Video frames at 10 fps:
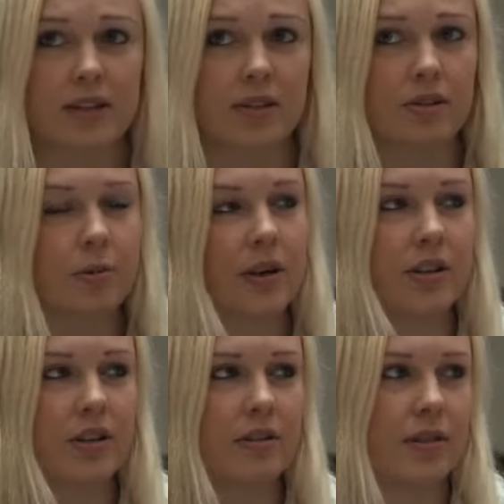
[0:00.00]
It's going to appear
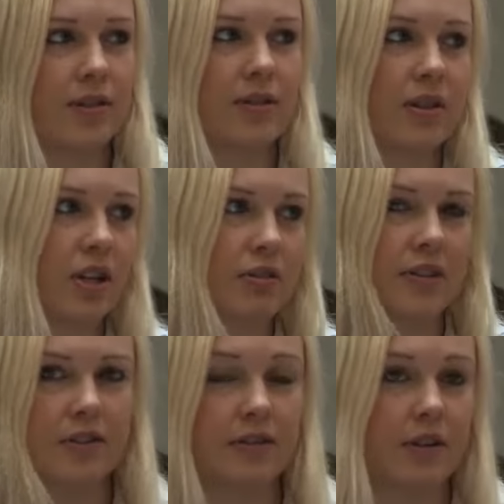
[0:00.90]
in universal search
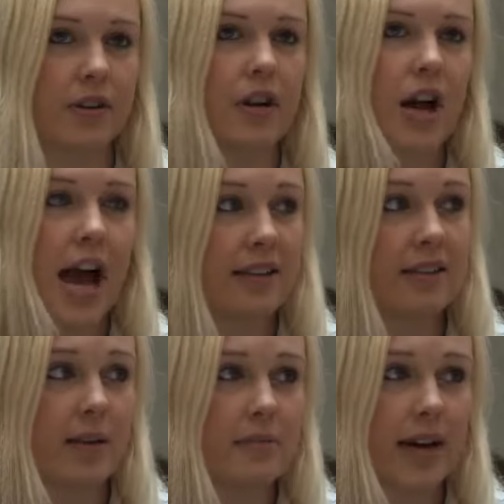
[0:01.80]
as a
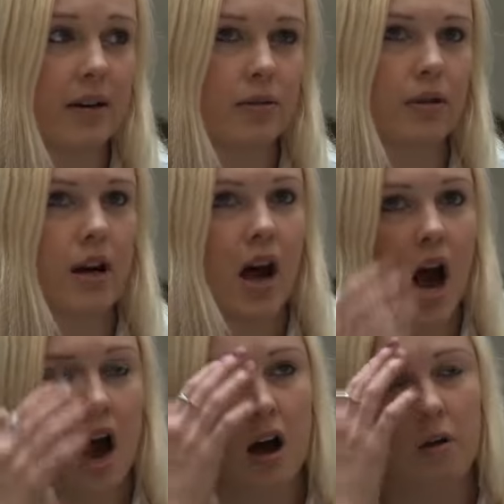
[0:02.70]
thumbnail
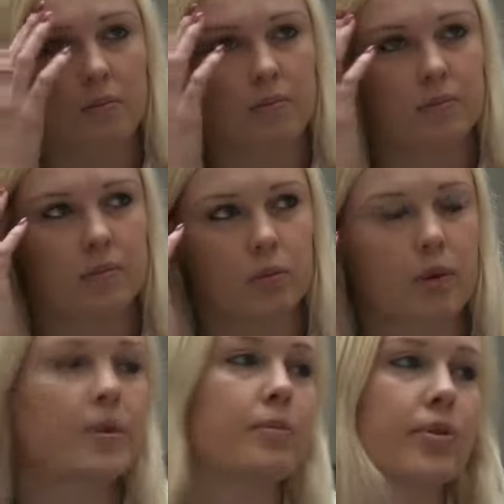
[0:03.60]

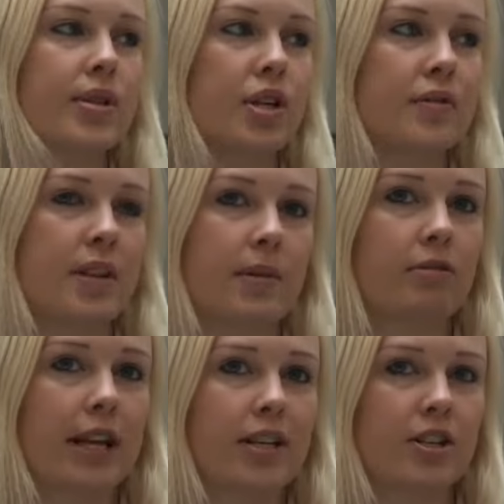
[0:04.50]
when people search for something
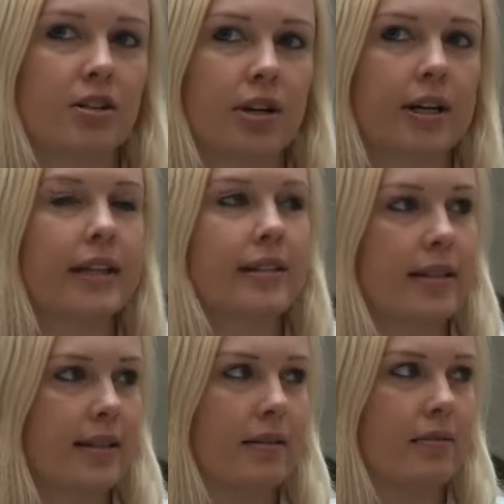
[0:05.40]
related to it, unless
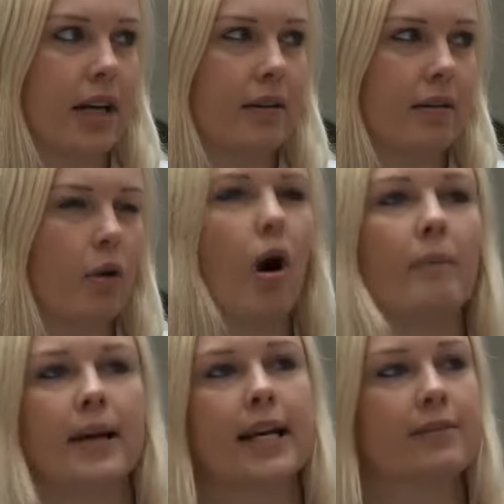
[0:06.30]
it's
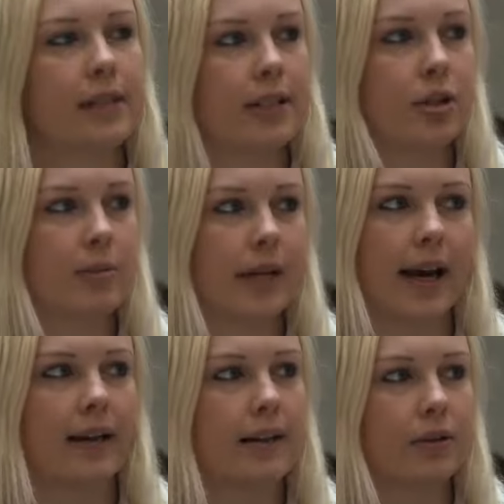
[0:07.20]
been heavily
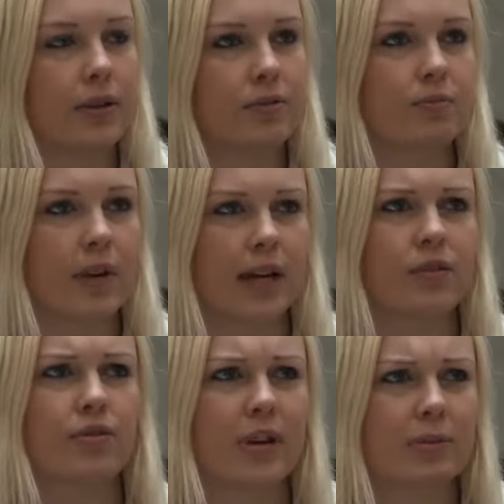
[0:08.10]
duplicated or it's
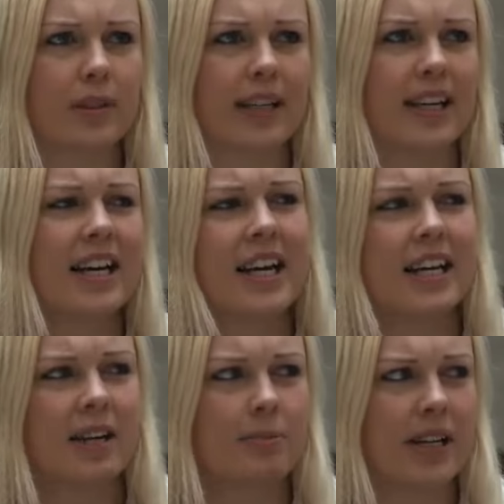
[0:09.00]
incredibly
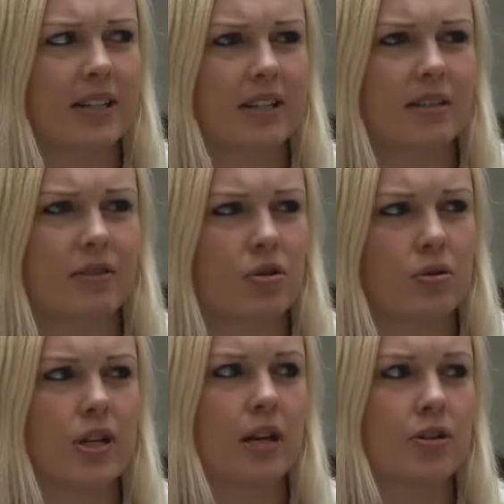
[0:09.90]
competitive
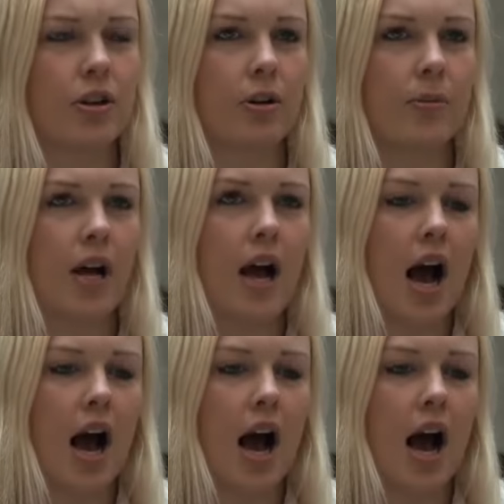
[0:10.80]
short-tail term.